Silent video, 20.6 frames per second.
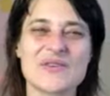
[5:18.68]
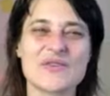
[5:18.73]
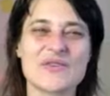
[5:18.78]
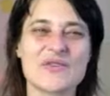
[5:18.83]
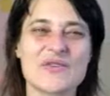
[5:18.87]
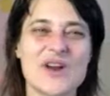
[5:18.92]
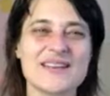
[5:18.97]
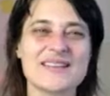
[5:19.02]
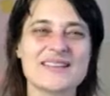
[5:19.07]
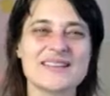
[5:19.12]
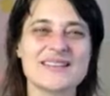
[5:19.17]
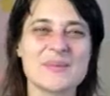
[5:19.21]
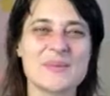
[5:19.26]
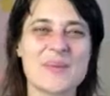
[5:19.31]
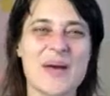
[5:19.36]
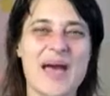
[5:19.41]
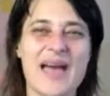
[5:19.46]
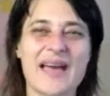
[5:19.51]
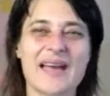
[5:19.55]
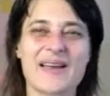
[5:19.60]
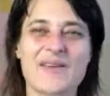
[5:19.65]
front to
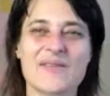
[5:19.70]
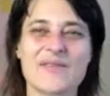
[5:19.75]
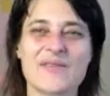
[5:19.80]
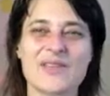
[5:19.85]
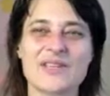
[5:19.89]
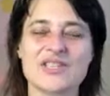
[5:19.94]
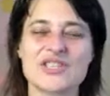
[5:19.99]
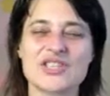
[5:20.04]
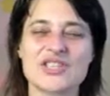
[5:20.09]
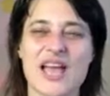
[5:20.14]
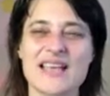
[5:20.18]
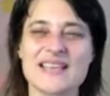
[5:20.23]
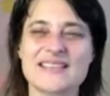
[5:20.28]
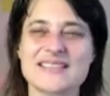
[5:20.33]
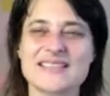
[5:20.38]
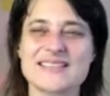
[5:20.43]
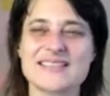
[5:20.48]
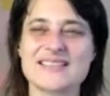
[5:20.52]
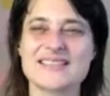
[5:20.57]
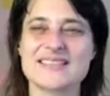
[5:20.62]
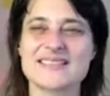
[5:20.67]
back of the
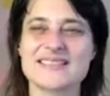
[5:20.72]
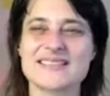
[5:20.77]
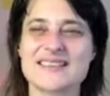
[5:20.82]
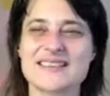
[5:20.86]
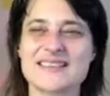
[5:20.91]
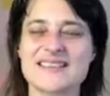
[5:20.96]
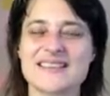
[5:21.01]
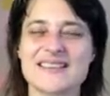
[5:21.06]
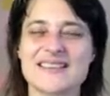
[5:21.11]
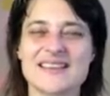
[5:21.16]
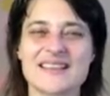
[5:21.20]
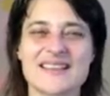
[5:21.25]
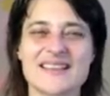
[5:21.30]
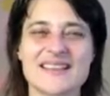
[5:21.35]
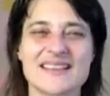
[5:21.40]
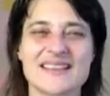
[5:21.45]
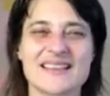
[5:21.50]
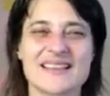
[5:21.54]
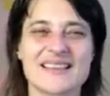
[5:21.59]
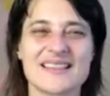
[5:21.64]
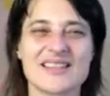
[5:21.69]
chest,
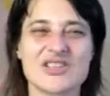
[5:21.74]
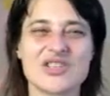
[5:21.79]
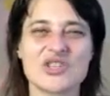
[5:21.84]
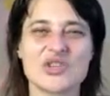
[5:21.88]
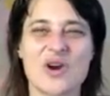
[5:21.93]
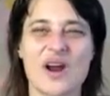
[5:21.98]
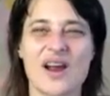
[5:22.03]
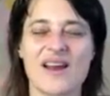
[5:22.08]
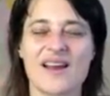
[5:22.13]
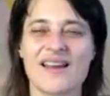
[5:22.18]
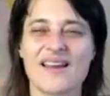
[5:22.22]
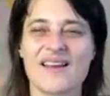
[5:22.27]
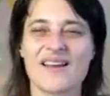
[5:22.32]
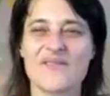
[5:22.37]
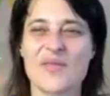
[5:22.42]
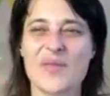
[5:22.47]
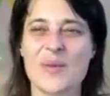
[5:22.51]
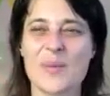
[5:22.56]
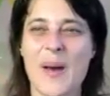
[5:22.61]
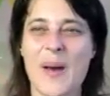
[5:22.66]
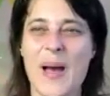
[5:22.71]
the trunk
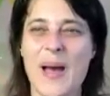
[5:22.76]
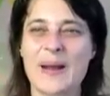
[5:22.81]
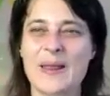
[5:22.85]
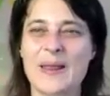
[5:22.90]
of the body.